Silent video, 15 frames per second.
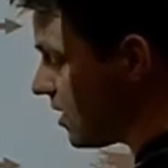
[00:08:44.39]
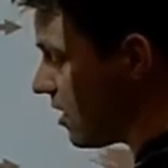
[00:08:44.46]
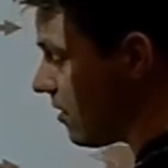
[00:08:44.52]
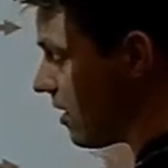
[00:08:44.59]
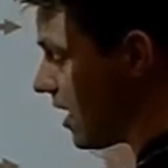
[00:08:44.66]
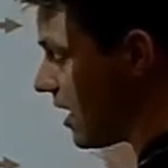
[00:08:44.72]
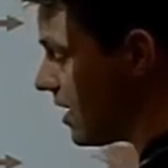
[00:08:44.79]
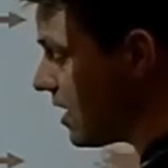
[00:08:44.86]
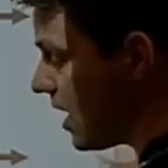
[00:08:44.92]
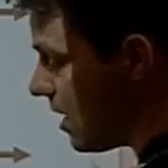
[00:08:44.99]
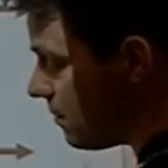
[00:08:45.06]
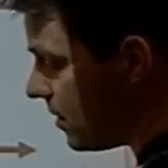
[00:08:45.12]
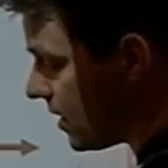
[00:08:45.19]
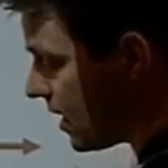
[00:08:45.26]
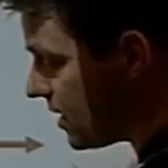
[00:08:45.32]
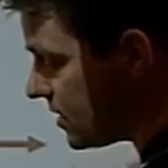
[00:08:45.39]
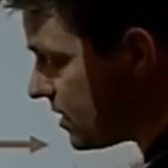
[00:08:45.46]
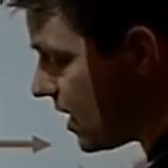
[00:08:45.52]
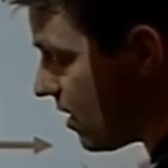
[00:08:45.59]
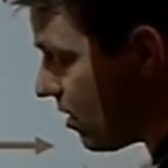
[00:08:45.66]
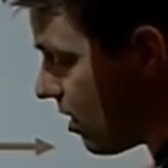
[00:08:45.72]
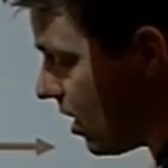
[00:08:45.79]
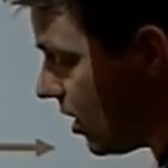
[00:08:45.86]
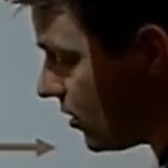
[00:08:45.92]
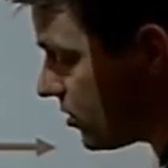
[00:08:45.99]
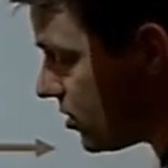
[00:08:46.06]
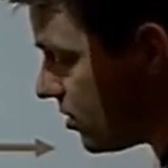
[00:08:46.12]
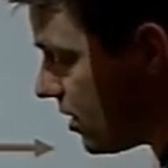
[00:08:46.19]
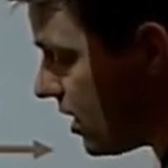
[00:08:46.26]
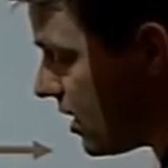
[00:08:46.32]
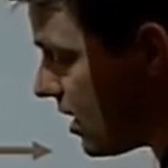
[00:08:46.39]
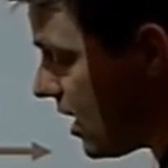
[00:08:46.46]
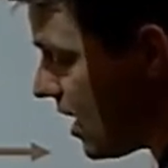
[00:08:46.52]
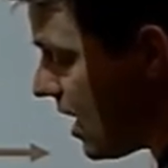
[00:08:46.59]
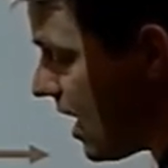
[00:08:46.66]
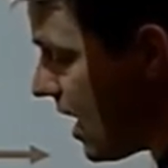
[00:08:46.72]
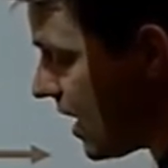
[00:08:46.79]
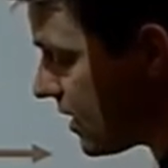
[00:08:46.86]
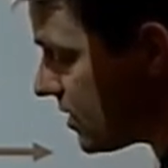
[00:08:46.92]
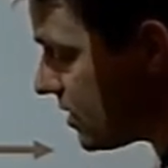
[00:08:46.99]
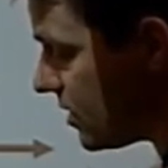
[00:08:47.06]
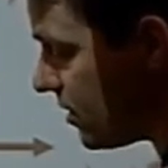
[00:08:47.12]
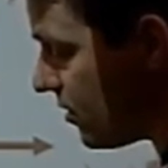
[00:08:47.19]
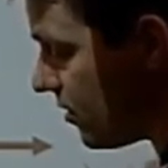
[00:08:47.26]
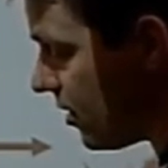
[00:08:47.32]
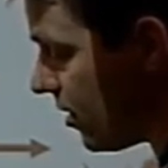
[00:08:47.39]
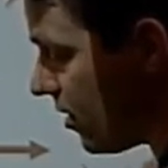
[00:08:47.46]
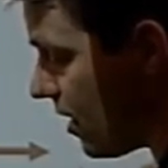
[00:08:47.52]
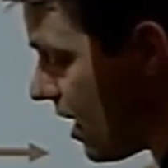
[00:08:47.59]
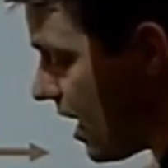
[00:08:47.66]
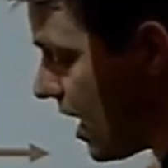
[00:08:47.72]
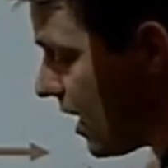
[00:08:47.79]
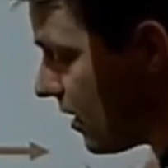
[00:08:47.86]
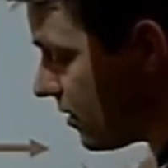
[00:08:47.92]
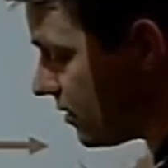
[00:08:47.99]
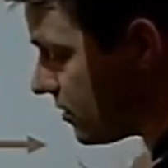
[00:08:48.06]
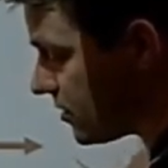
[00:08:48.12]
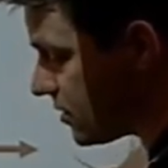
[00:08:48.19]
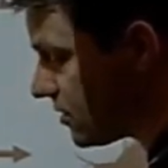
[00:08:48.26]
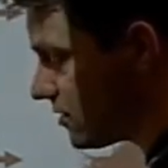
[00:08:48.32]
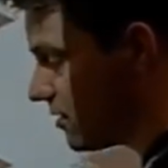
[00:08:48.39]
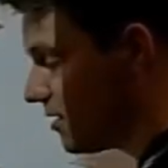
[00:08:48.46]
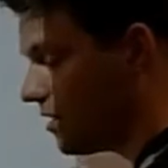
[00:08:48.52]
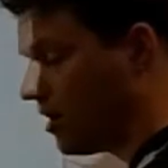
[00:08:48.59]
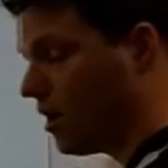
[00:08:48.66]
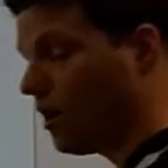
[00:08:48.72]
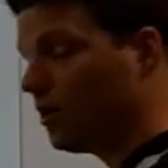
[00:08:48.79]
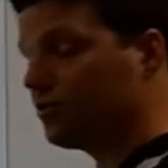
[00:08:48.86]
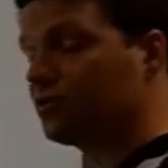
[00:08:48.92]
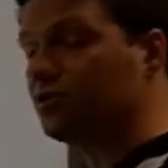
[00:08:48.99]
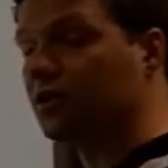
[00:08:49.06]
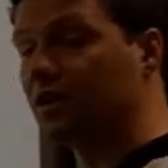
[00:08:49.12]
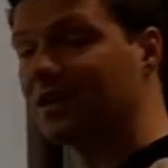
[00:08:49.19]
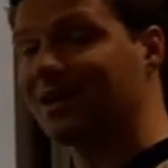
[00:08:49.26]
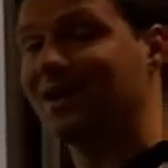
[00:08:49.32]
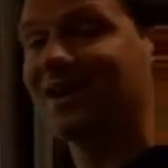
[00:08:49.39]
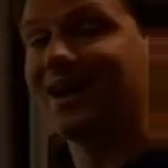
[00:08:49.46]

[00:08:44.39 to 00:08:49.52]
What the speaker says: all right, because they are alternate exterior angles. Alternate